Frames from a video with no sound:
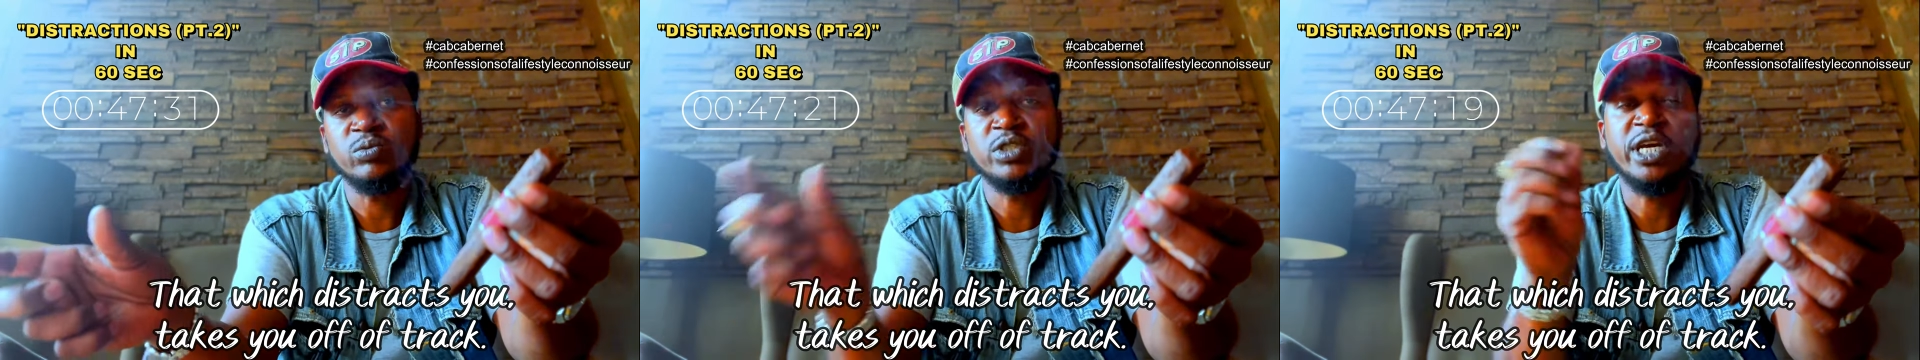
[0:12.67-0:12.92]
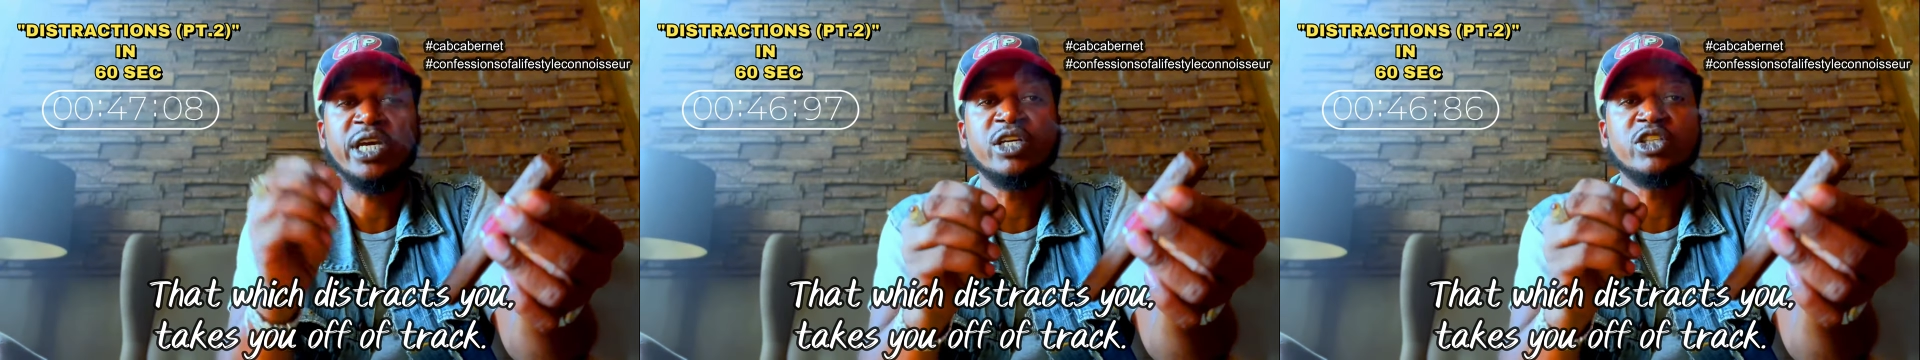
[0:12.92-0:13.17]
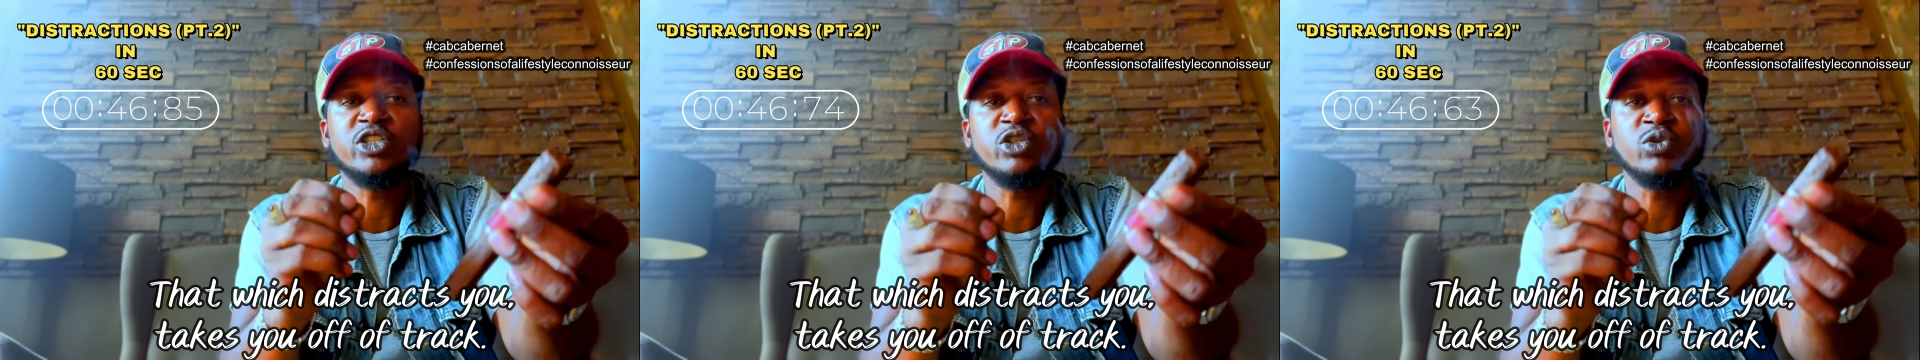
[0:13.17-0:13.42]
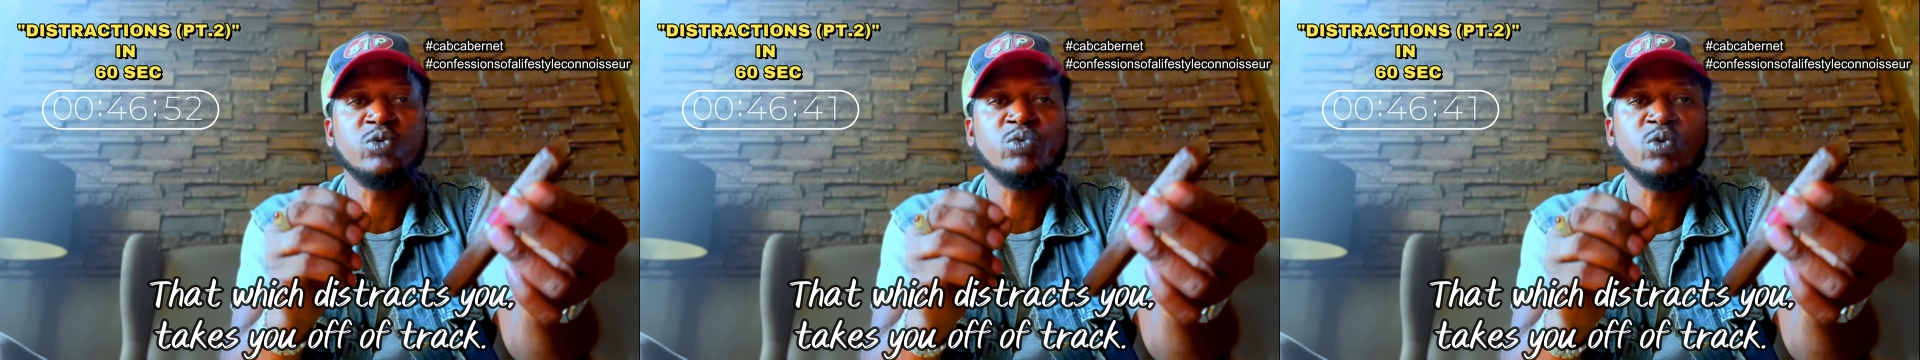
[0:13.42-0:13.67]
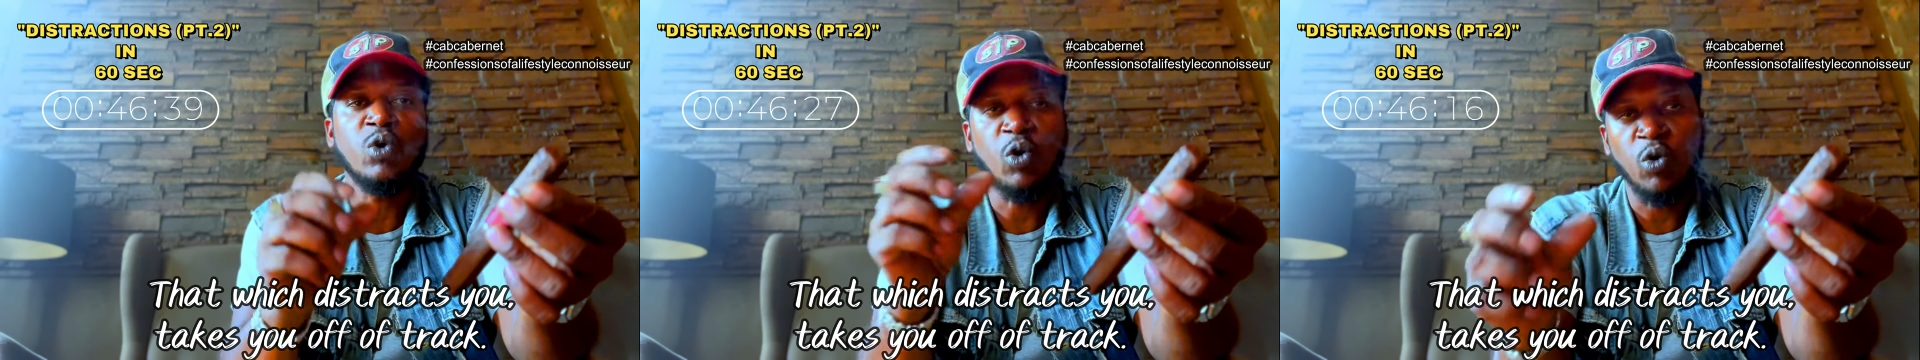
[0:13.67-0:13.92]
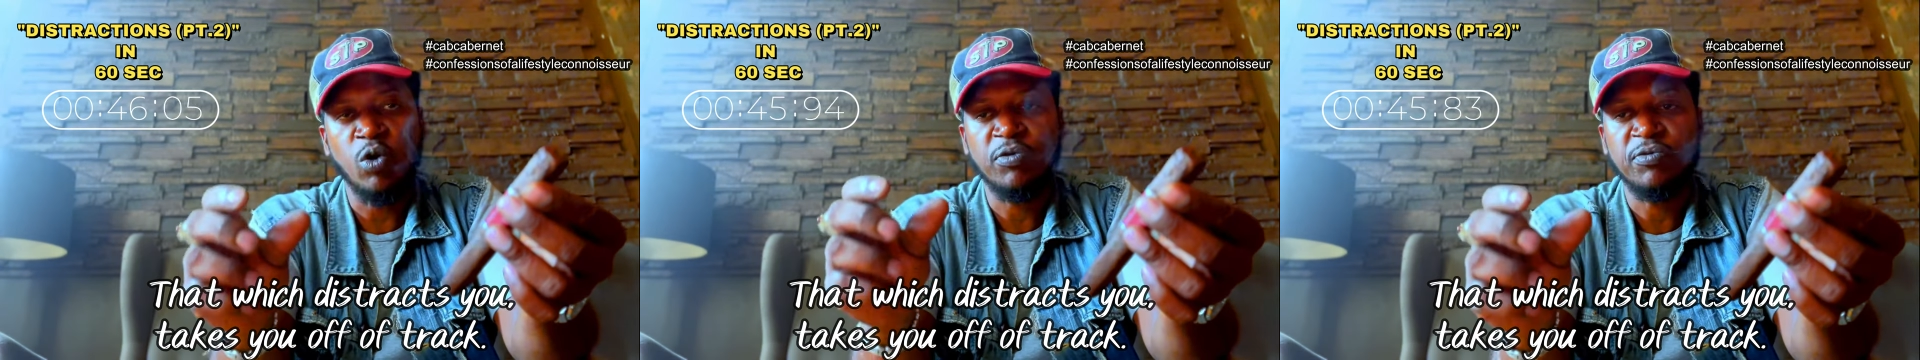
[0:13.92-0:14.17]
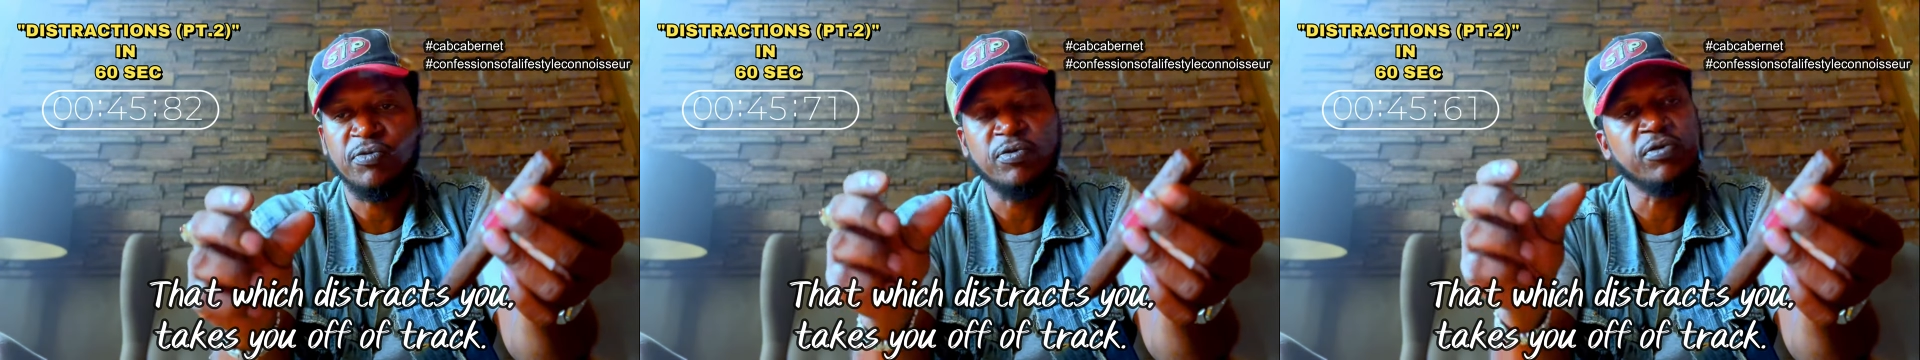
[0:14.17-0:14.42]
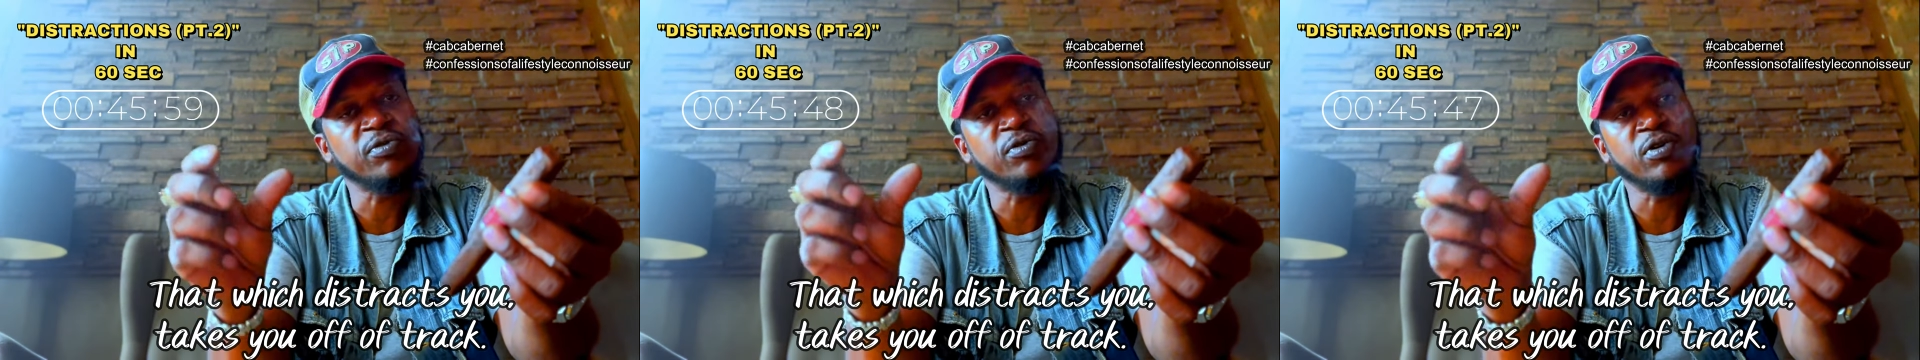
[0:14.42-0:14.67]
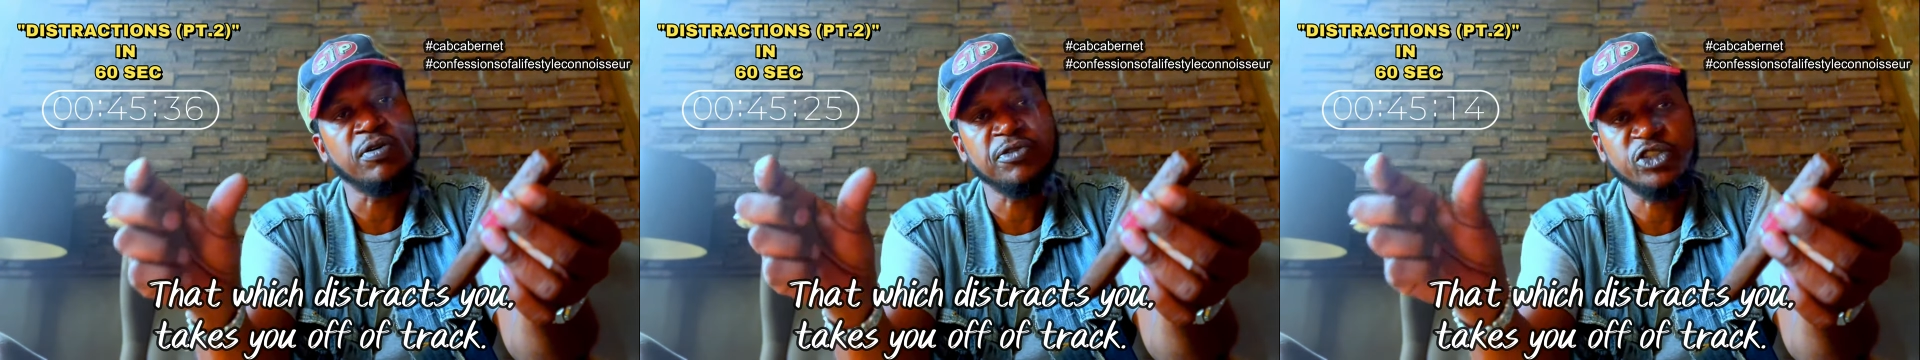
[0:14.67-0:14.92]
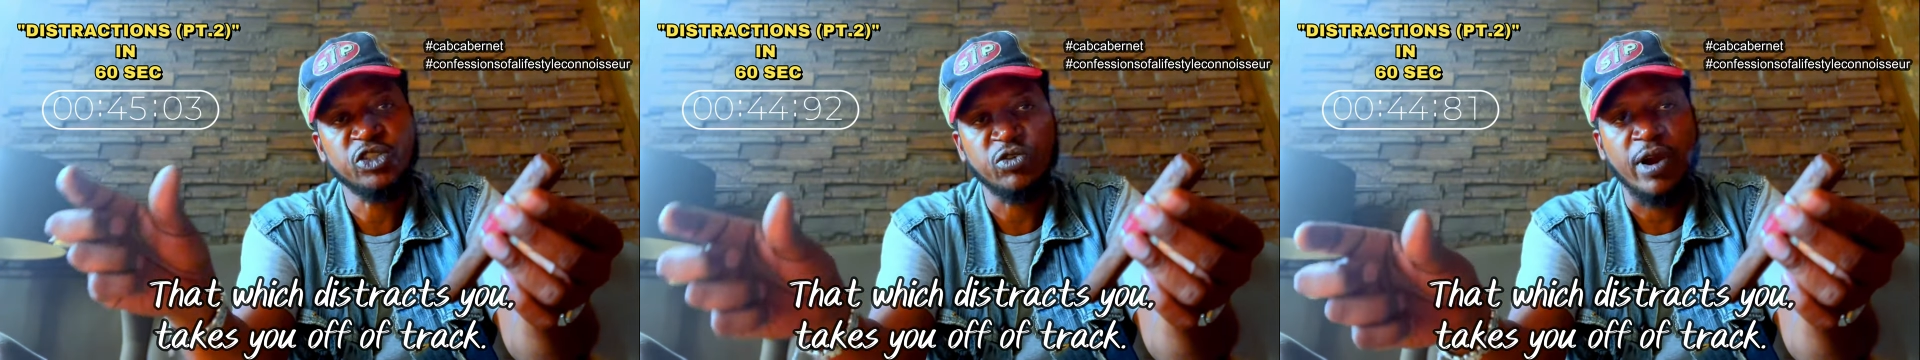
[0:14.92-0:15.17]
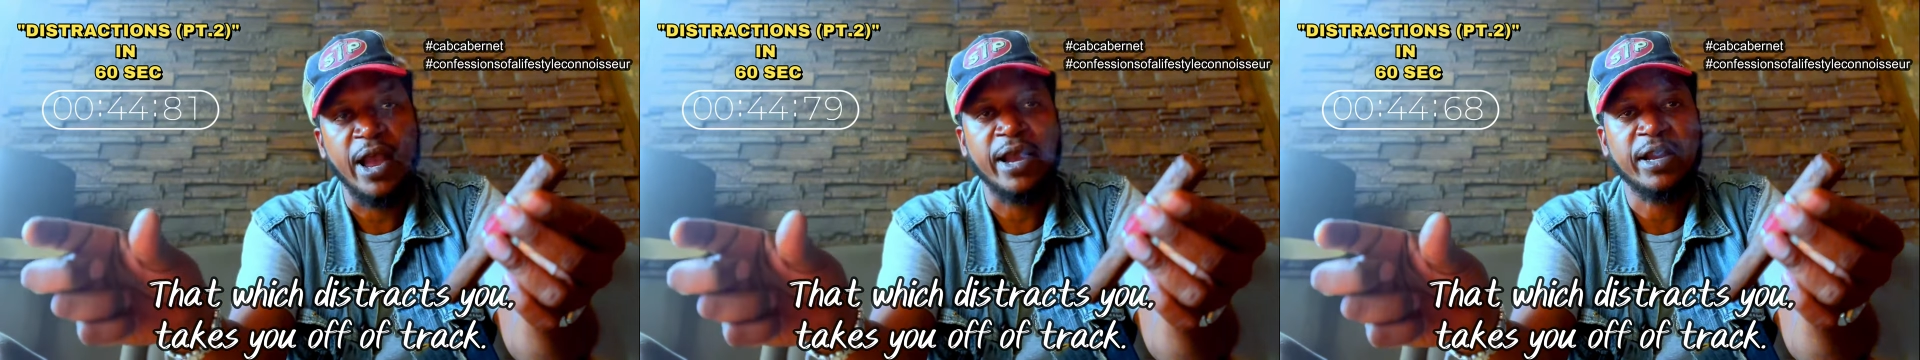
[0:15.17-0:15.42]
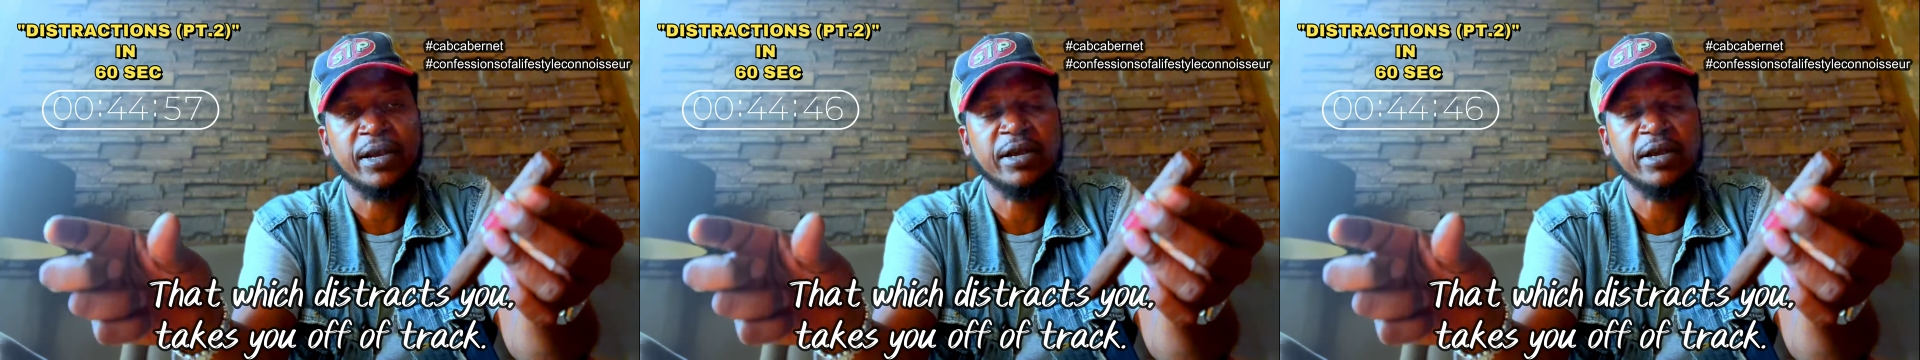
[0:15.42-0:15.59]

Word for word: takes you off of track.